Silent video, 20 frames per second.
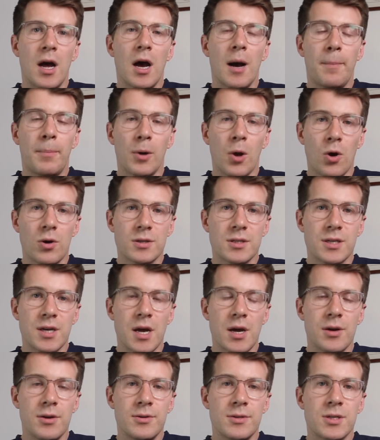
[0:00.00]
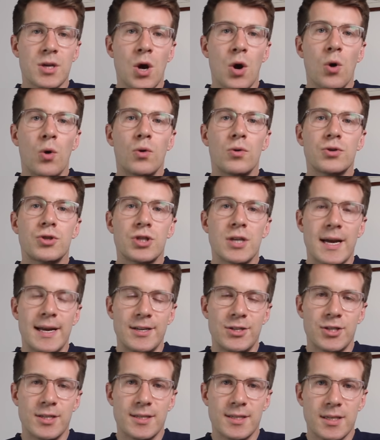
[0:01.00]
a blocked nose, or
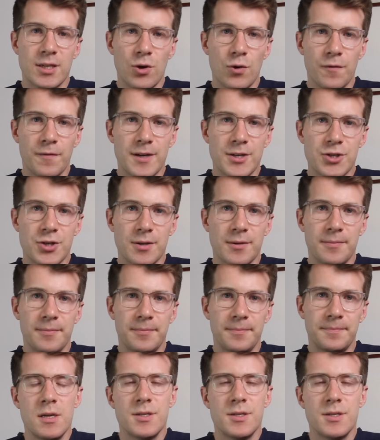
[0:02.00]
changes to your vision.